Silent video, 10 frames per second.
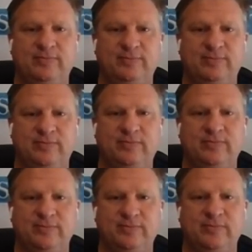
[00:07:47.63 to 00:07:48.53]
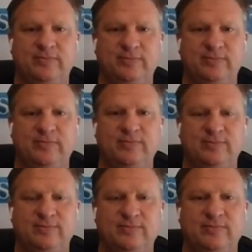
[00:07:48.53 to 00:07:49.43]

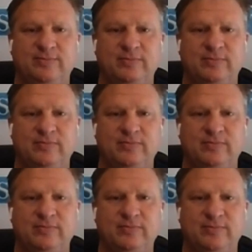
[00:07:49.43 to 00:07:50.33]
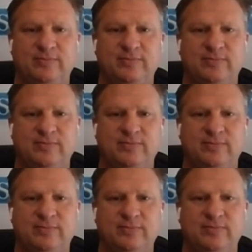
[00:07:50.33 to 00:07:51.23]

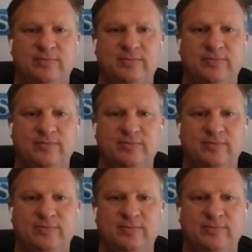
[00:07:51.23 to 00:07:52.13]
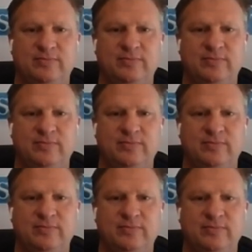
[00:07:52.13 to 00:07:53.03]

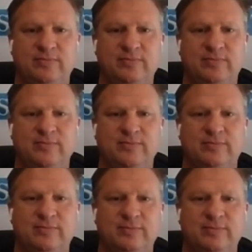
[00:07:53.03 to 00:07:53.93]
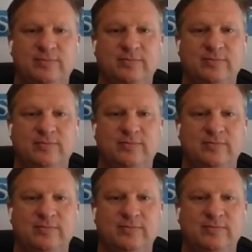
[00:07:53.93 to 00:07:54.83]

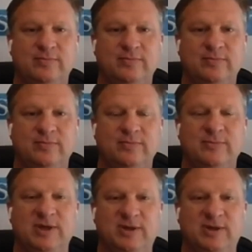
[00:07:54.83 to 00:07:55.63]
No words are spoken by the person on screen.